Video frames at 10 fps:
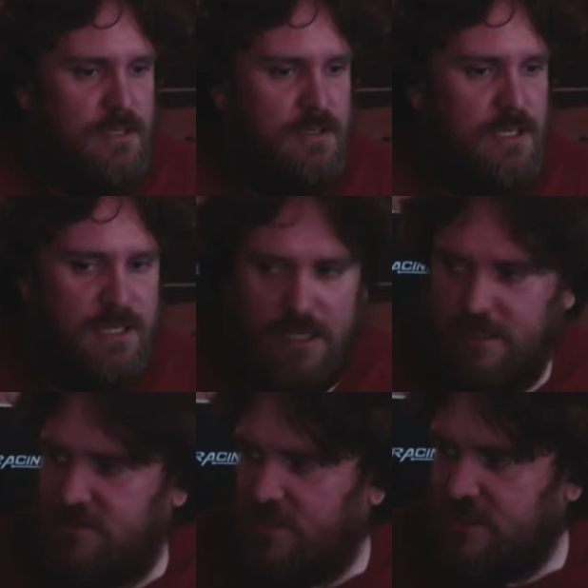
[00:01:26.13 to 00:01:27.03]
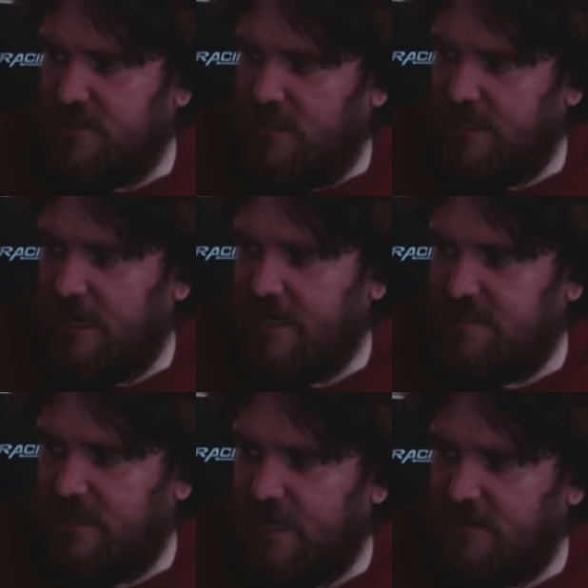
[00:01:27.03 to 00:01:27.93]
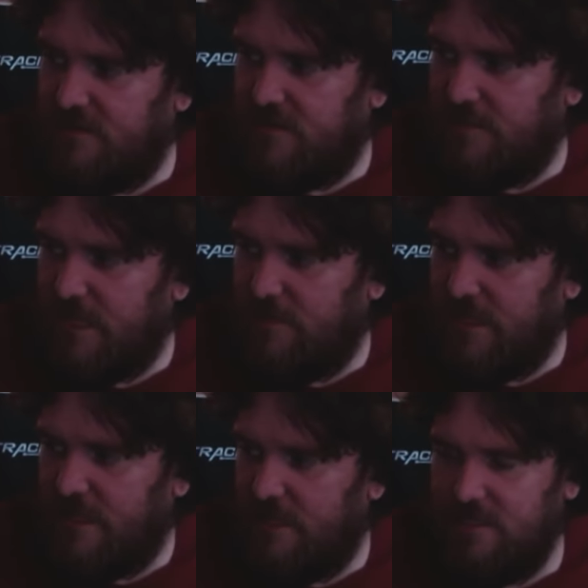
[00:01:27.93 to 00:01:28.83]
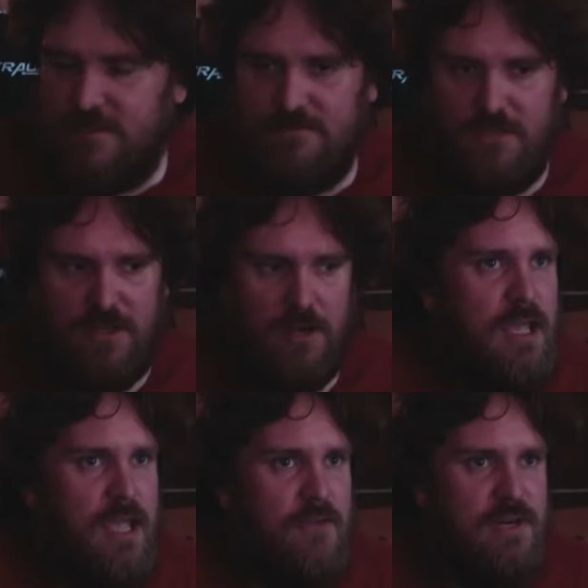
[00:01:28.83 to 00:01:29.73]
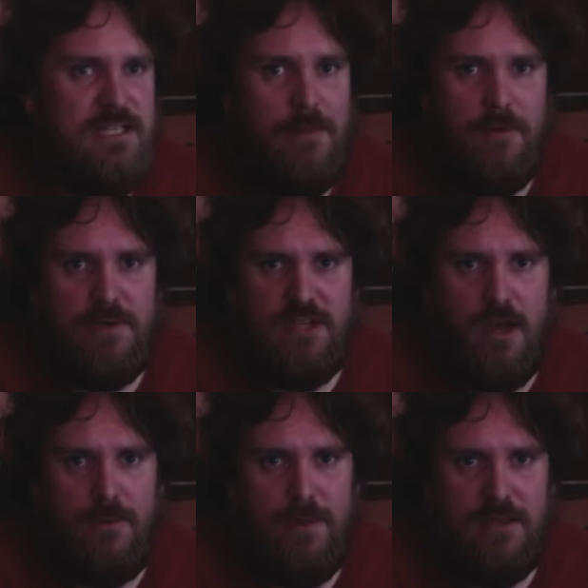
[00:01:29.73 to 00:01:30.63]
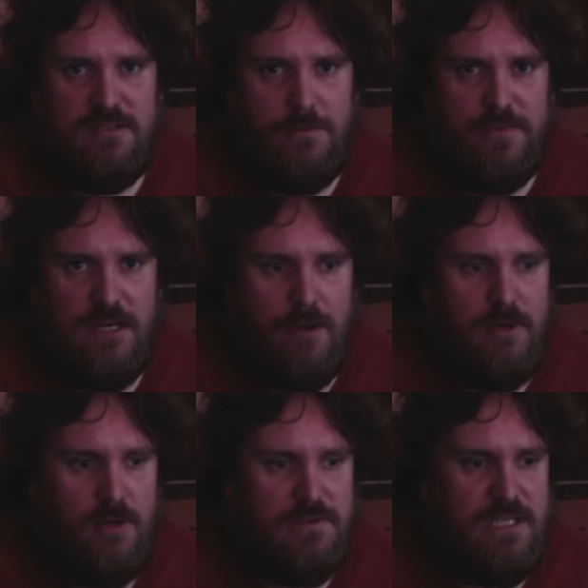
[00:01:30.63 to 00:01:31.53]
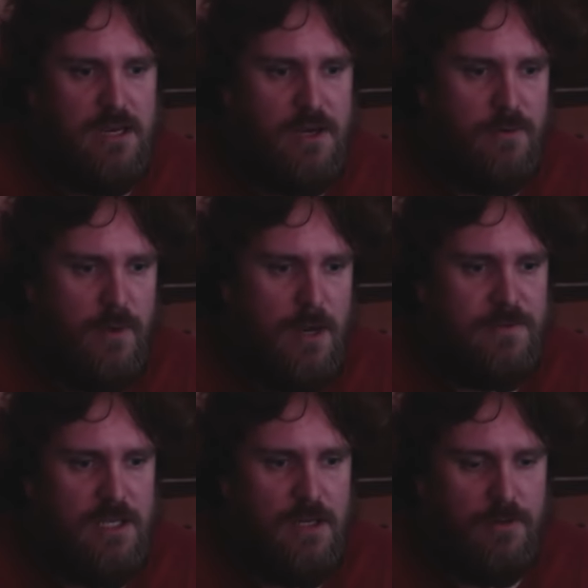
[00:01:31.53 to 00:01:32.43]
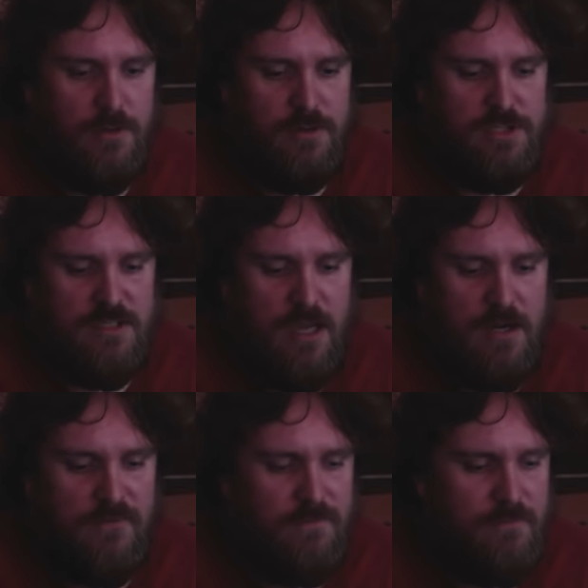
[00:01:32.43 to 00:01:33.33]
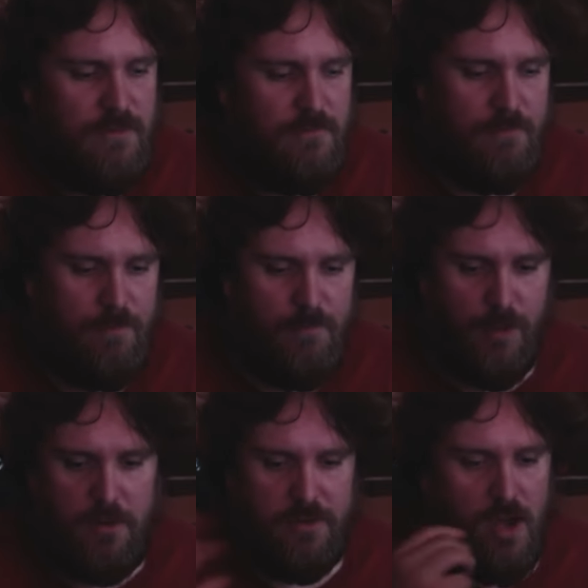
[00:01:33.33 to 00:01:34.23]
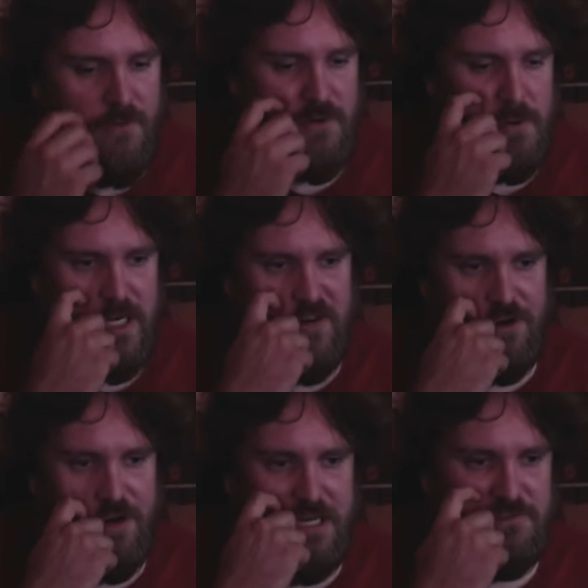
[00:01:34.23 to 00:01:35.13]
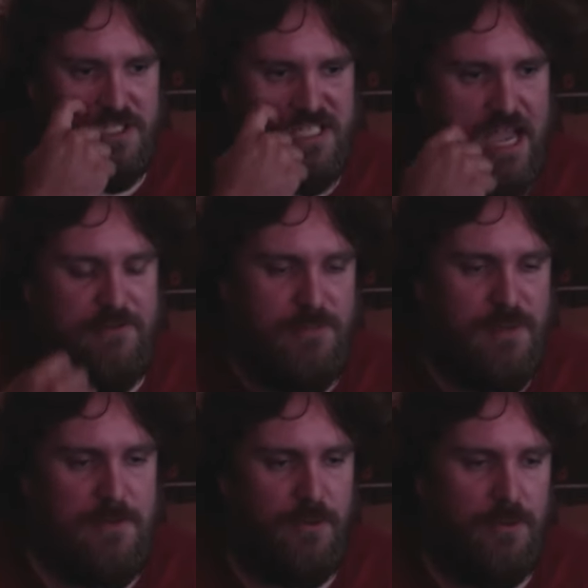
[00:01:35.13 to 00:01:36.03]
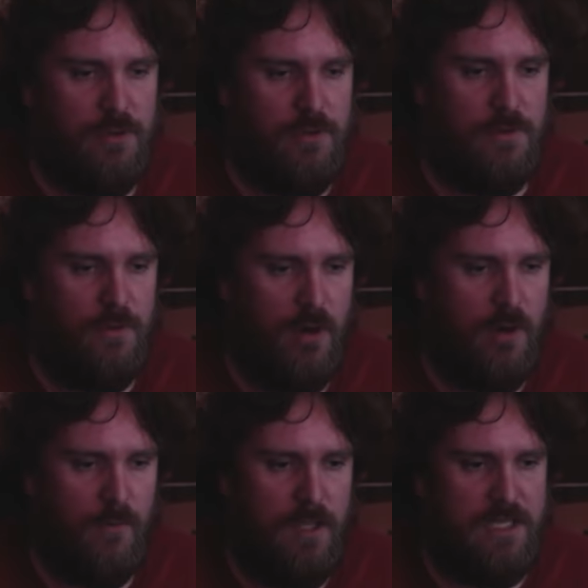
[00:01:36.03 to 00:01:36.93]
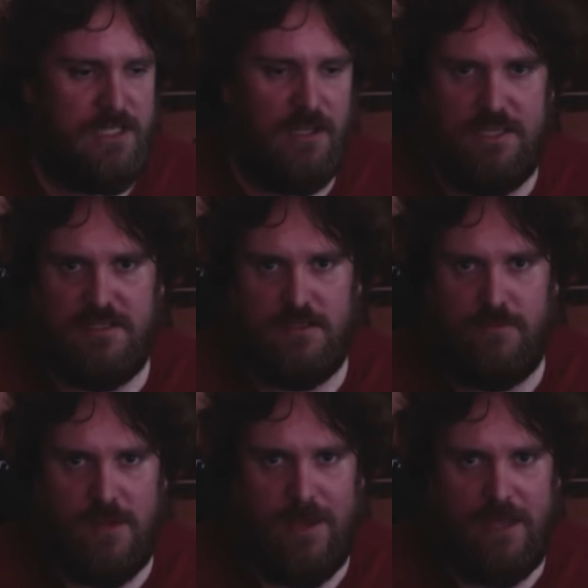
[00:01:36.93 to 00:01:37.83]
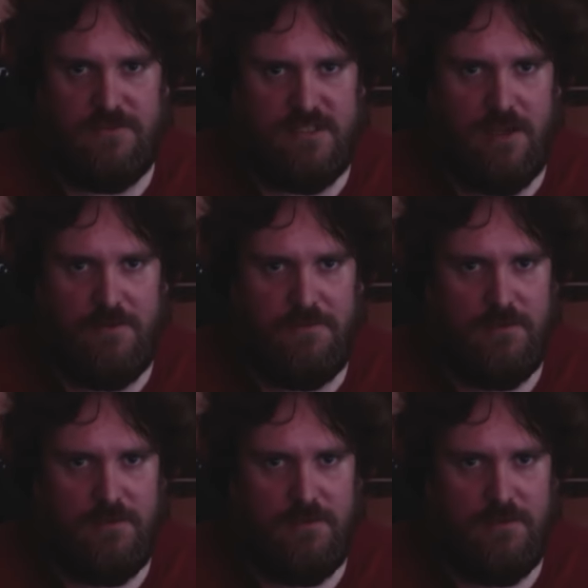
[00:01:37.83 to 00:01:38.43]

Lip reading: it is just a nice thing to me, because, you know, every time I would talk about something, I would always get interrupted or just kind of blown off or whatever. And just having people who are willing to listen to me about stuff,